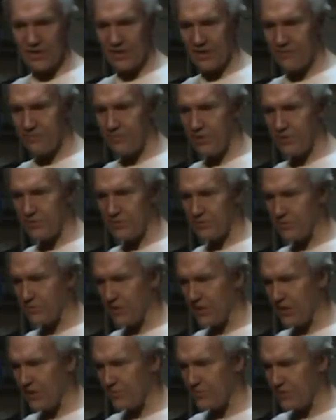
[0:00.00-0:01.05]
I built some
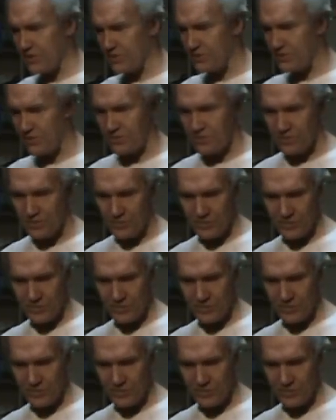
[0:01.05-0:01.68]
cabinets earlier